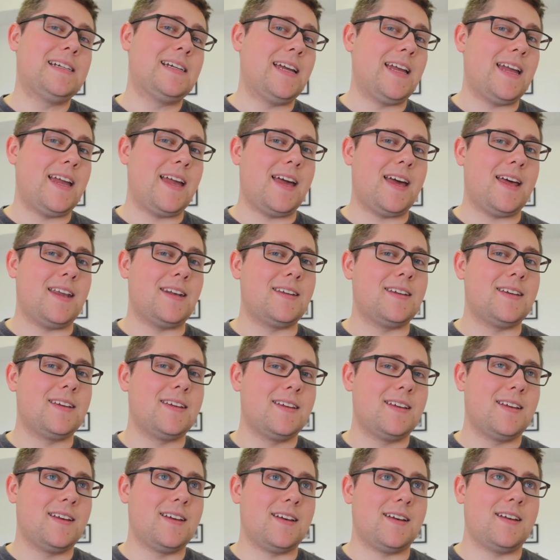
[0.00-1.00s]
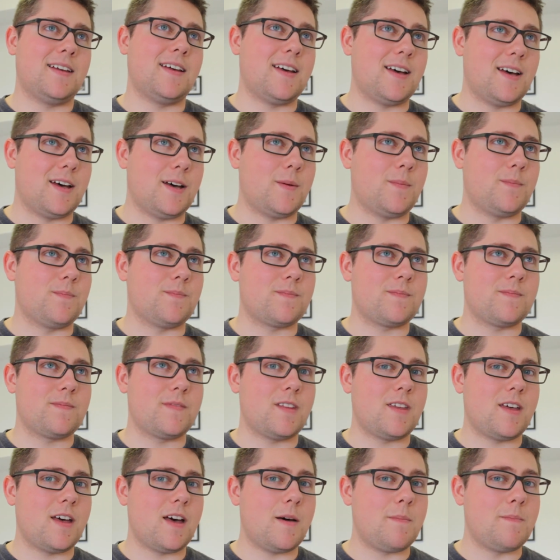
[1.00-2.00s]
and
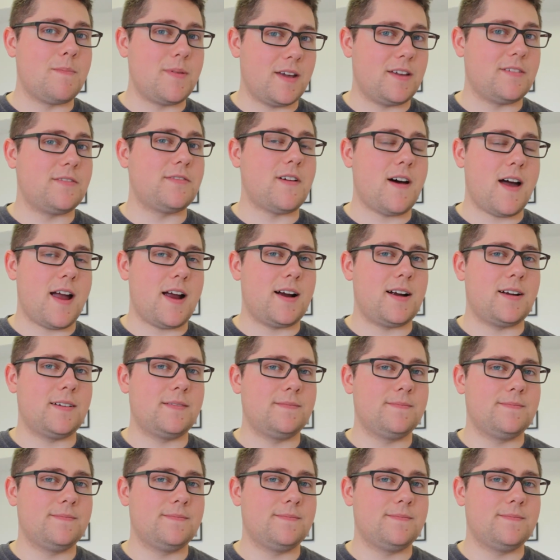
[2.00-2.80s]
a big fire.